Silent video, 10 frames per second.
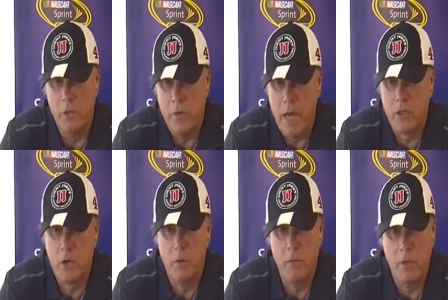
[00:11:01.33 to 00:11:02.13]
you know,
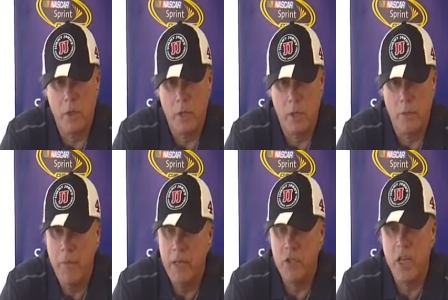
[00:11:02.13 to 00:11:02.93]
NASCAR
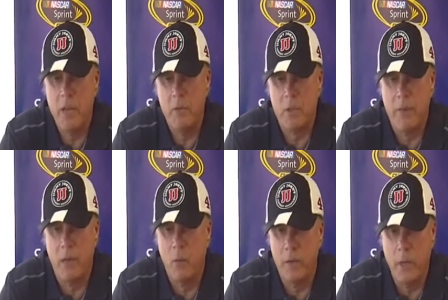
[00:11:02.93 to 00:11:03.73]
made statements
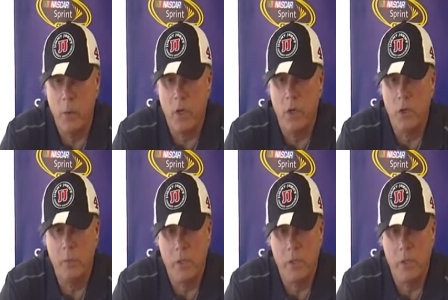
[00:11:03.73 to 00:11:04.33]
about what they were going to do,